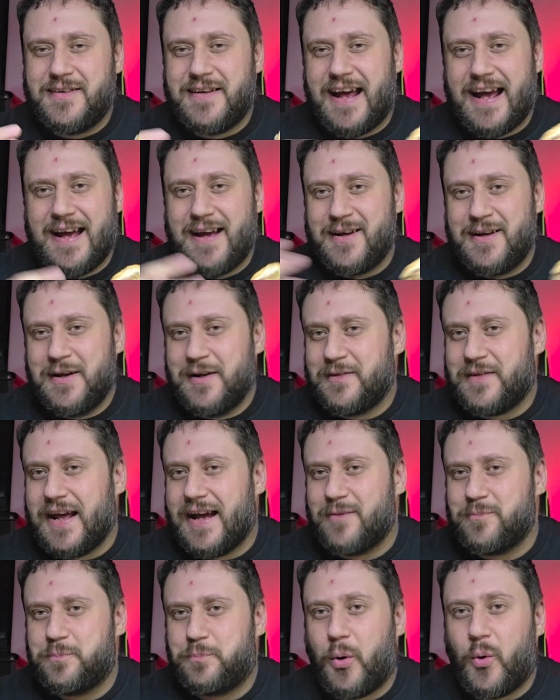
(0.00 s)

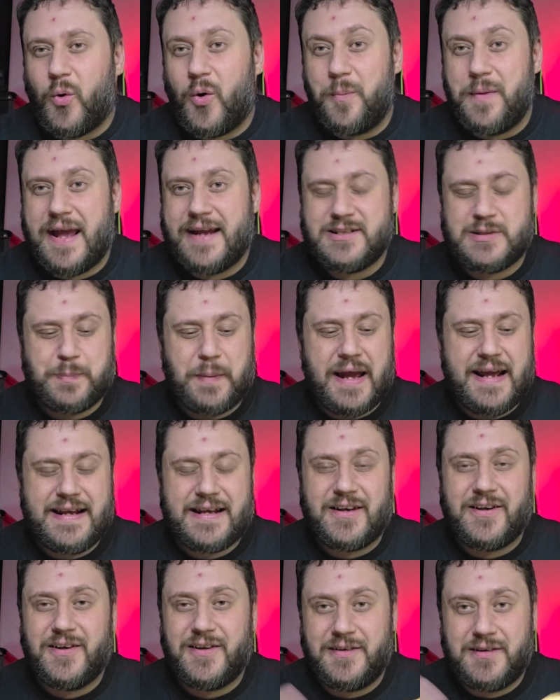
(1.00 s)
that poor man's
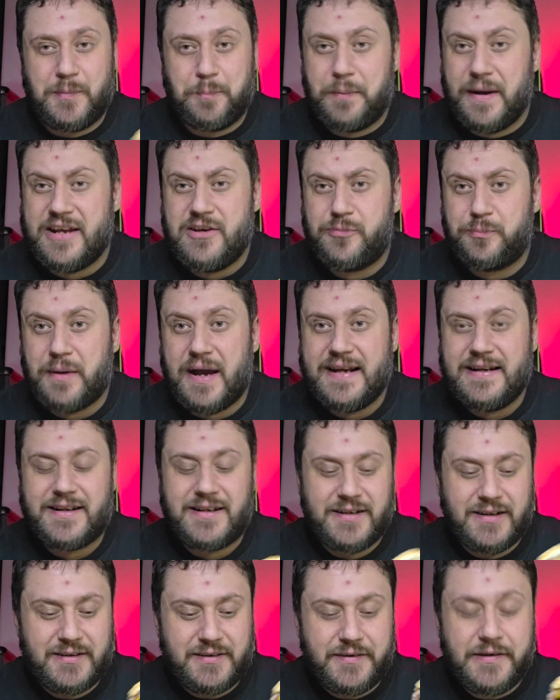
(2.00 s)
bacon, beef
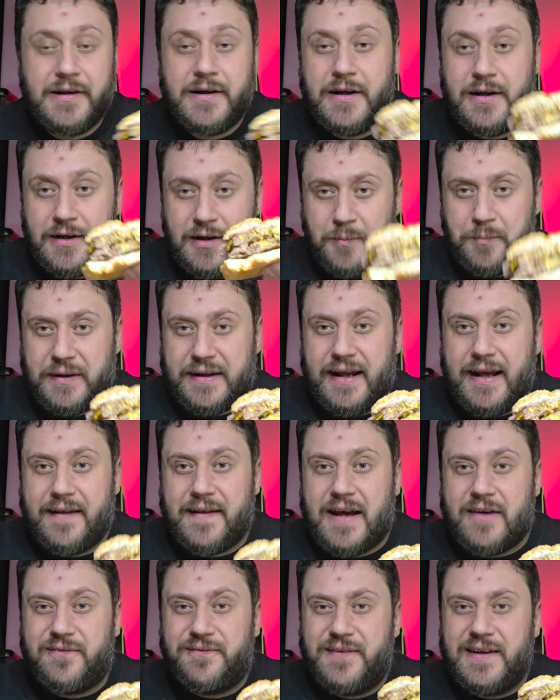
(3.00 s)
bacon, but yeah,
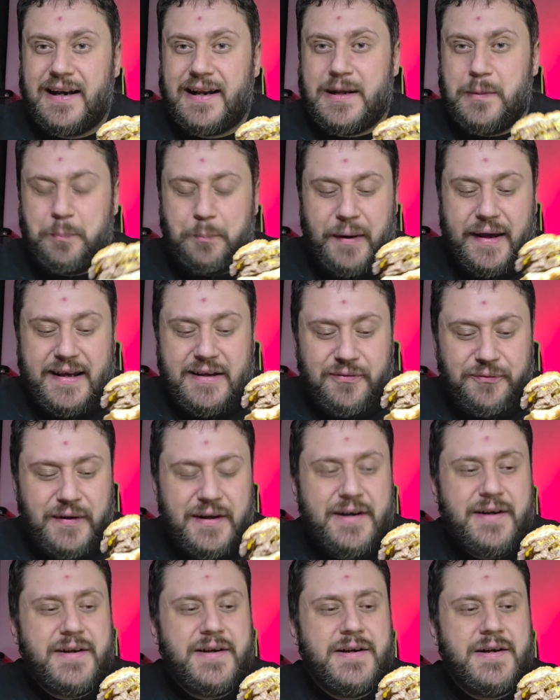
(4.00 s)
that Philly beef.
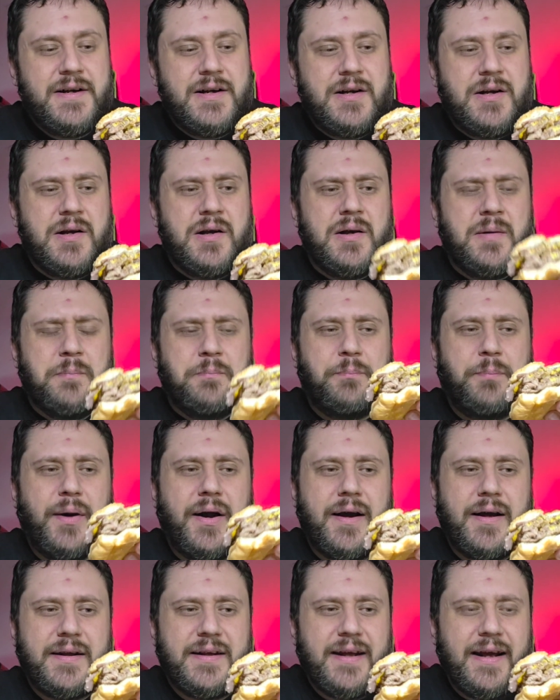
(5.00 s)

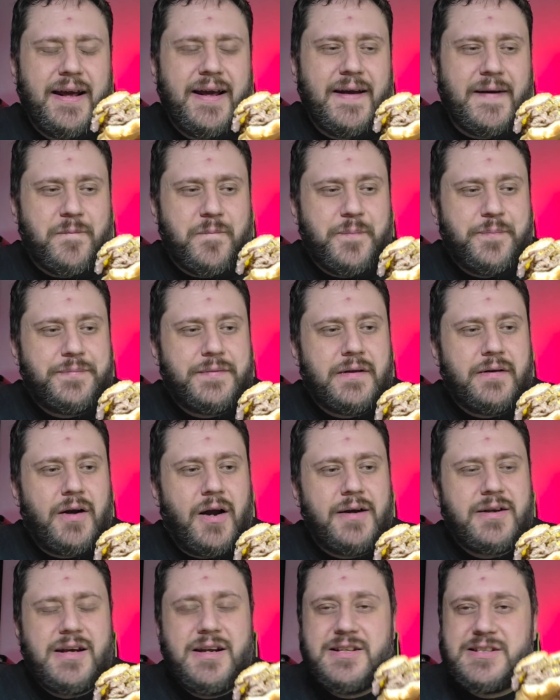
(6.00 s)
But yeah,
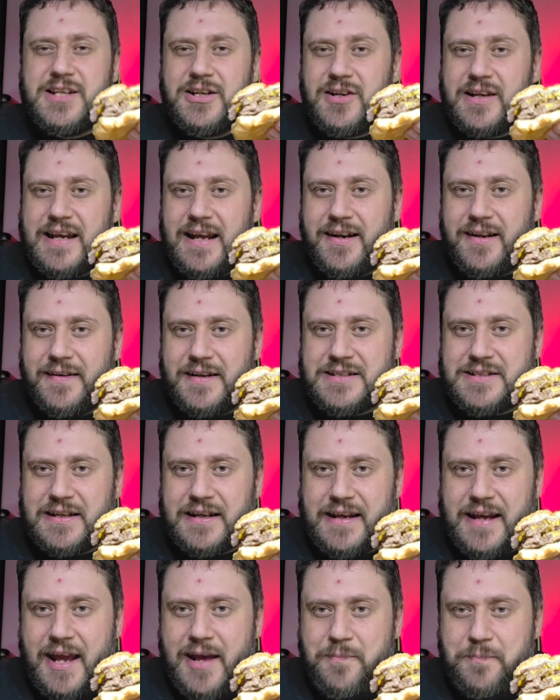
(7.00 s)
I'd consider getting this
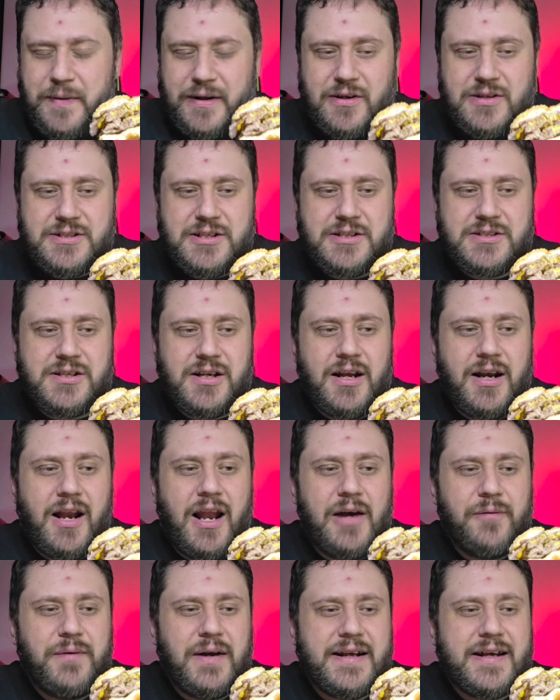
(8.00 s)
again because it's a
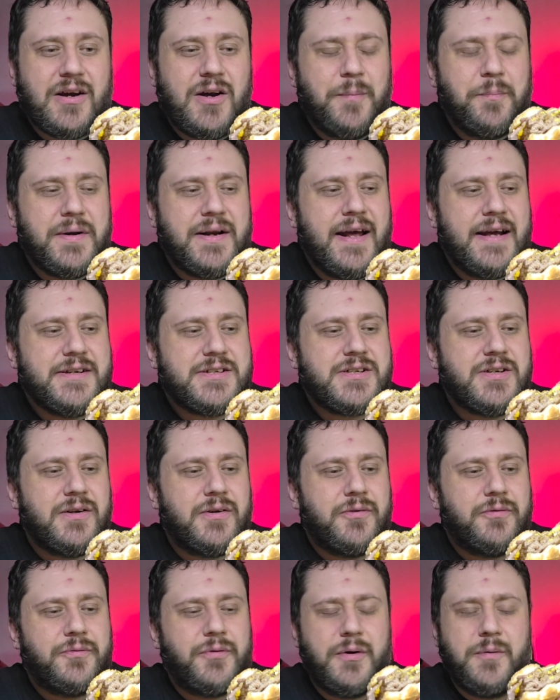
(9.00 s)
lovely combination
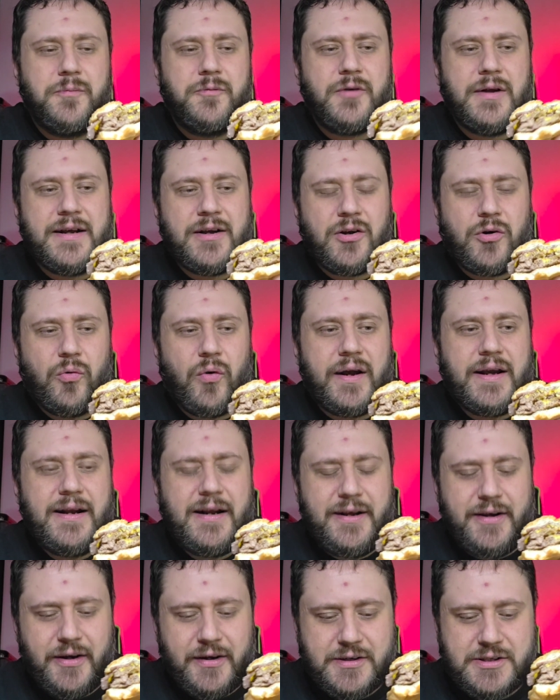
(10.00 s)
of
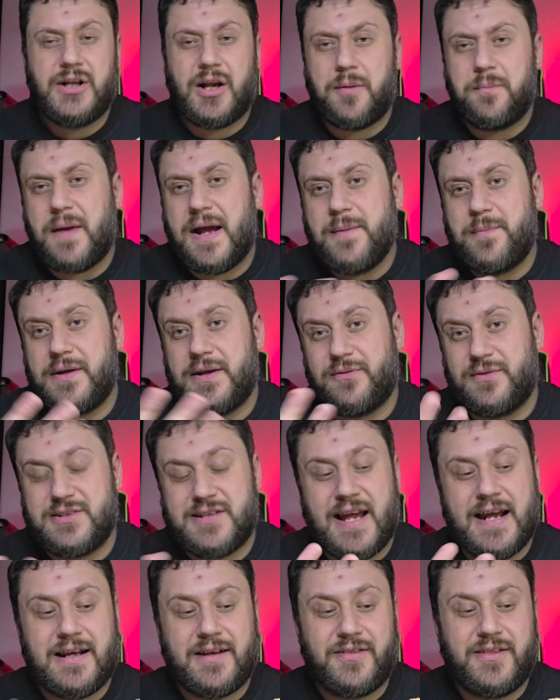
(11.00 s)
ingredients. Maybe even
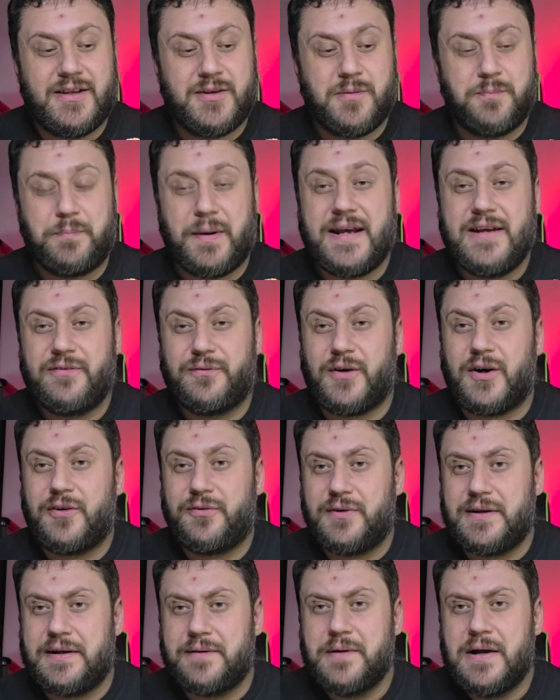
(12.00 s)
take the beef off
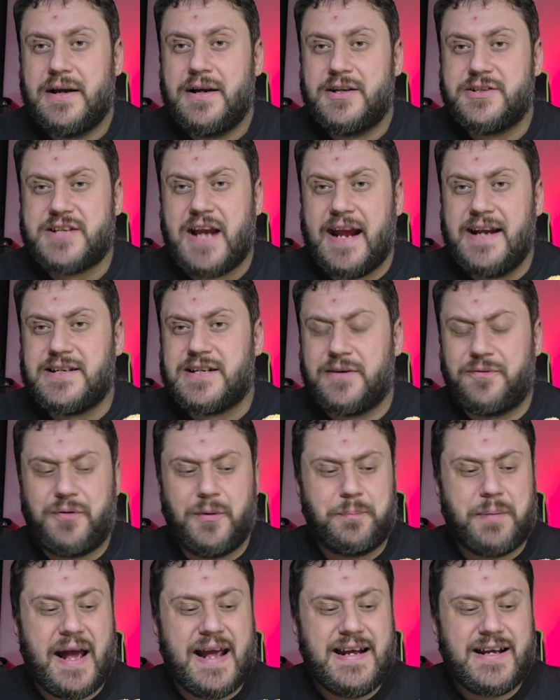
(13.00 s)
and change it for
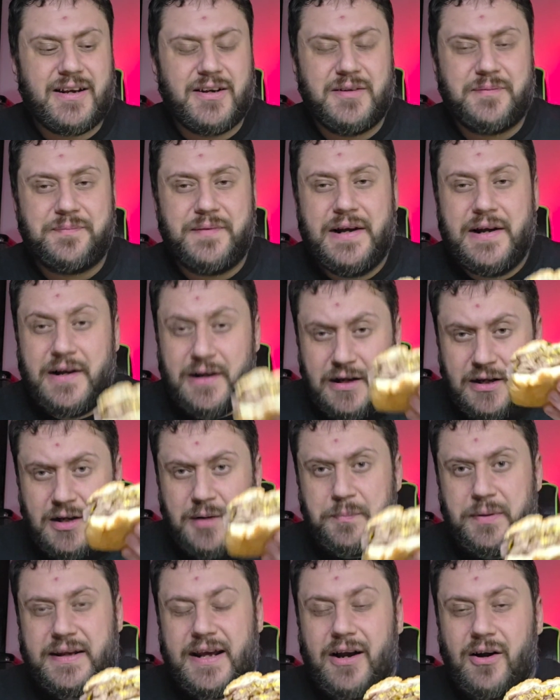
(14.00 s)
bacon.
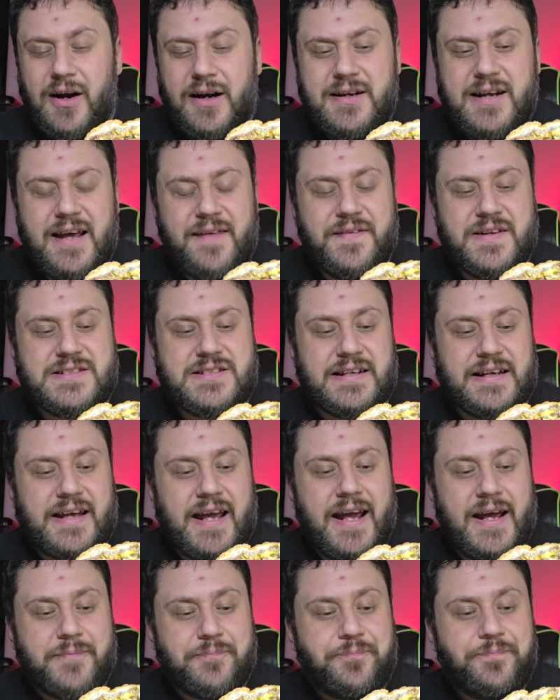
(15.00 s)
But yeah, I'd get this
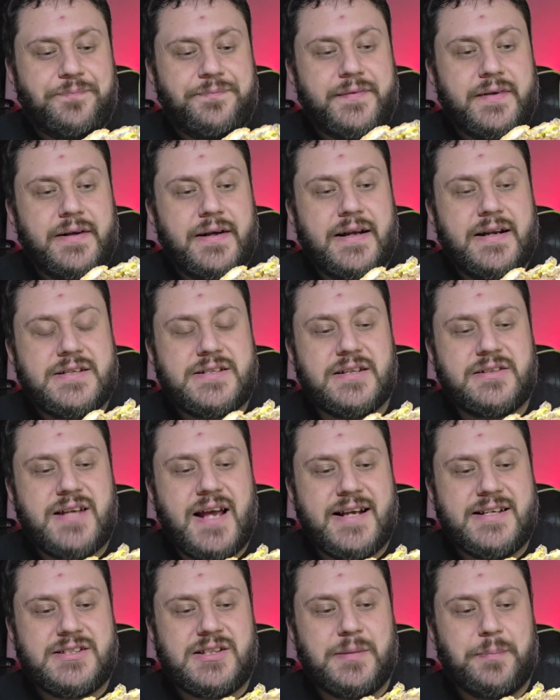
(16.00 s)
again. It is a
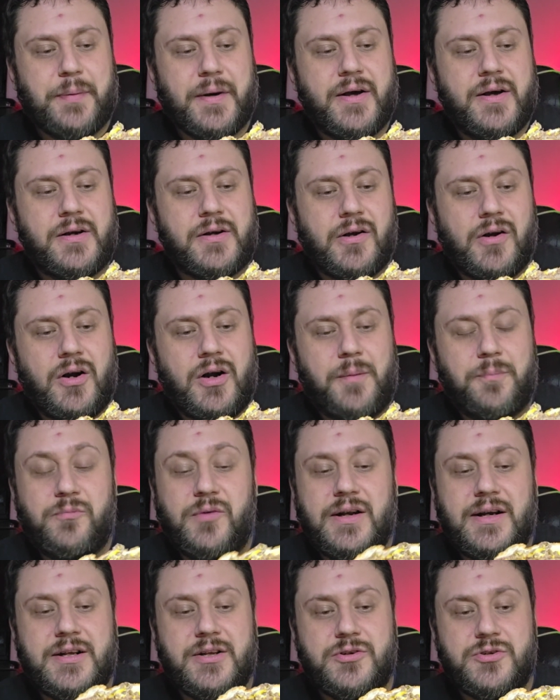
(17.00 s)
tasty burger. I'm
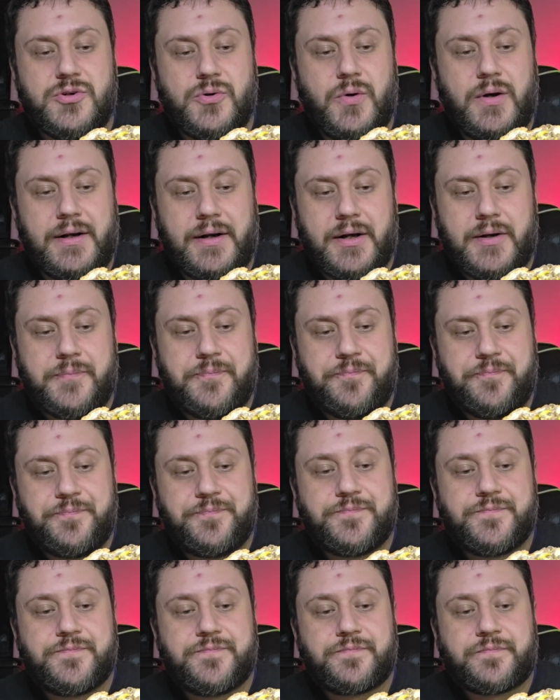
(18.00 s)
really enjoying it.
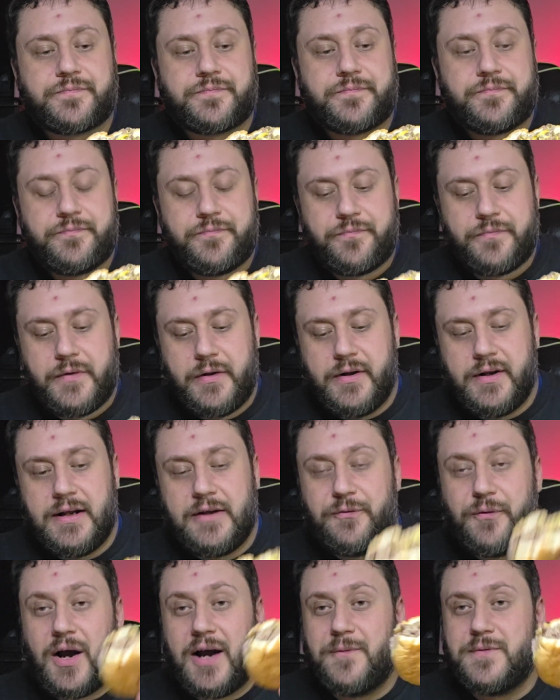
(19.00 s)

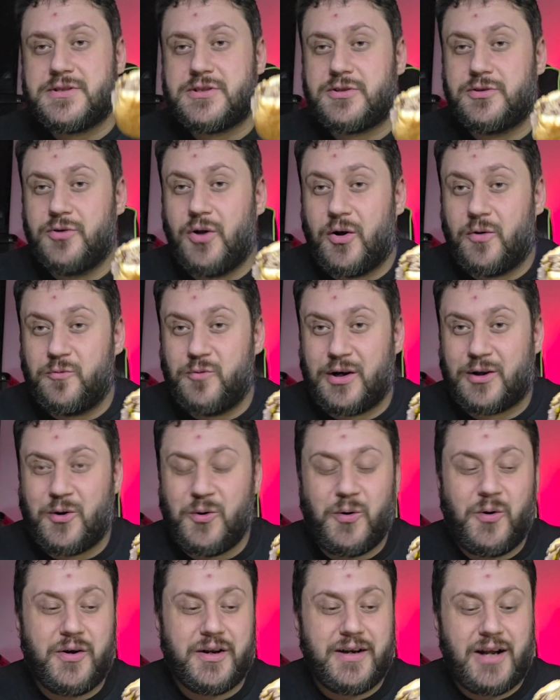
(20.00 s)
If I was not
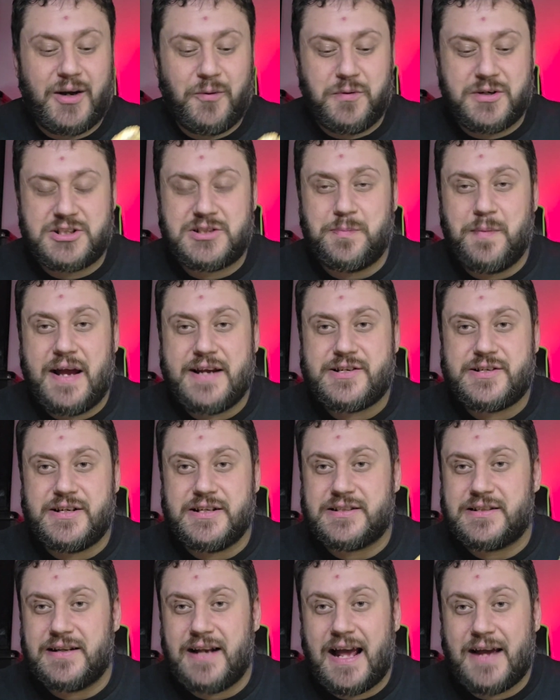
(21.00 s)
recording, I would smash
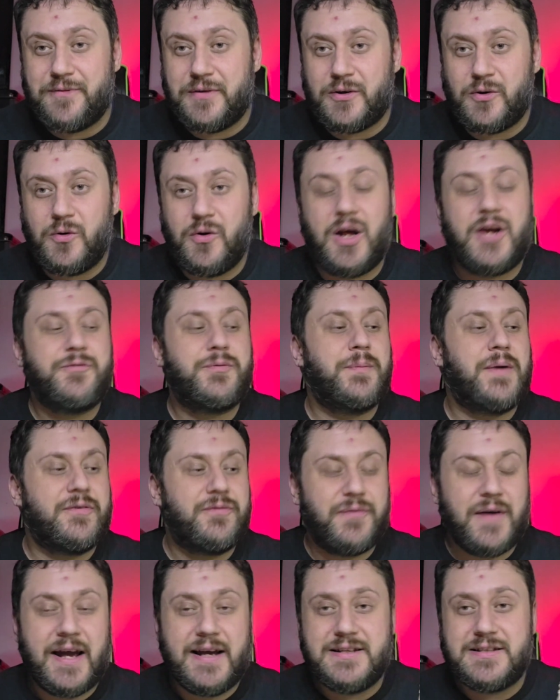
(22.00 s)
this and have it all over my
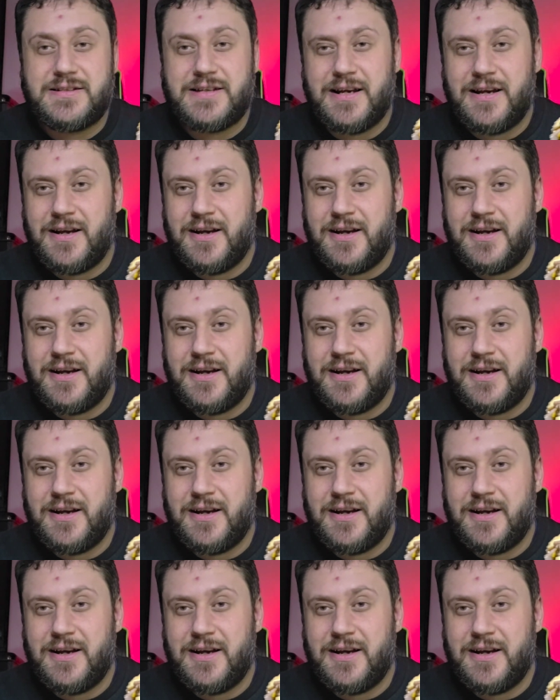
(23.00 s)
face,